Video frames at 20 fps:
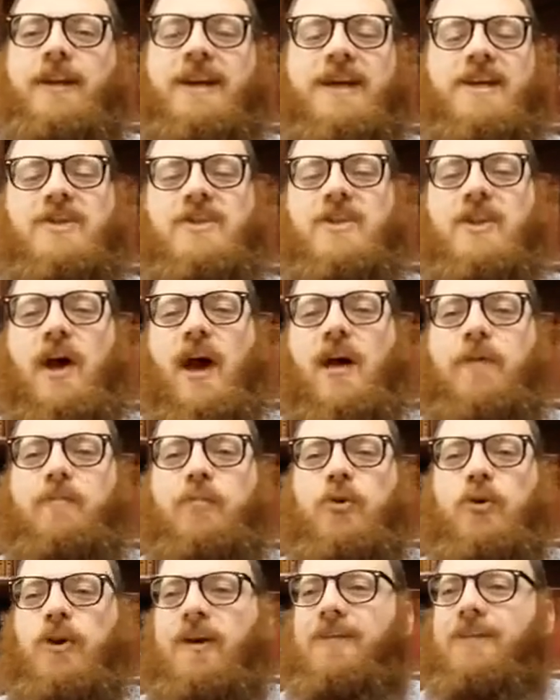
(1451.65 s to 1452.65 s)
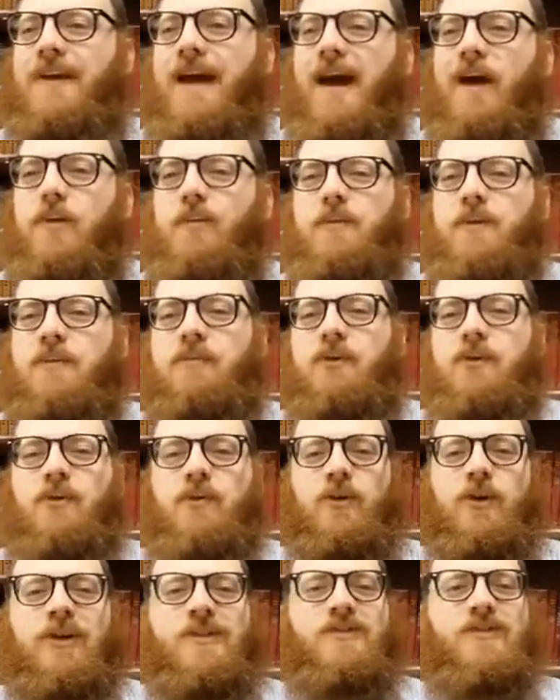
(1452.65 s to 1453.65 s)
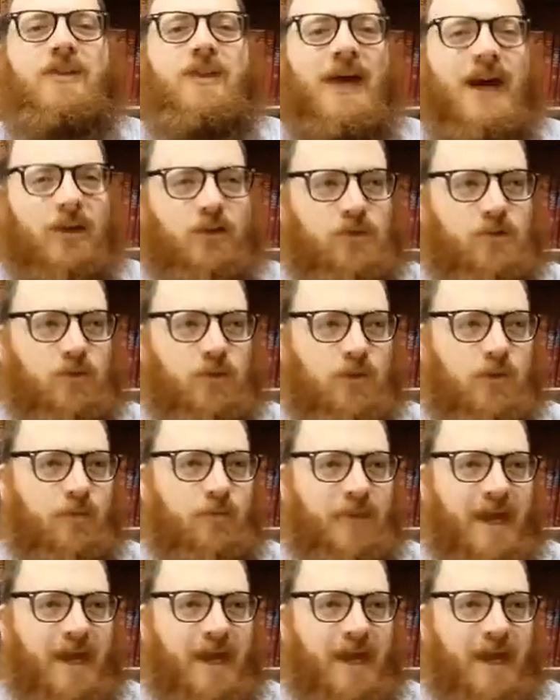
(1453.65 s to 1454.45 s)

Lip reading: he's not putting down people who are intellectual.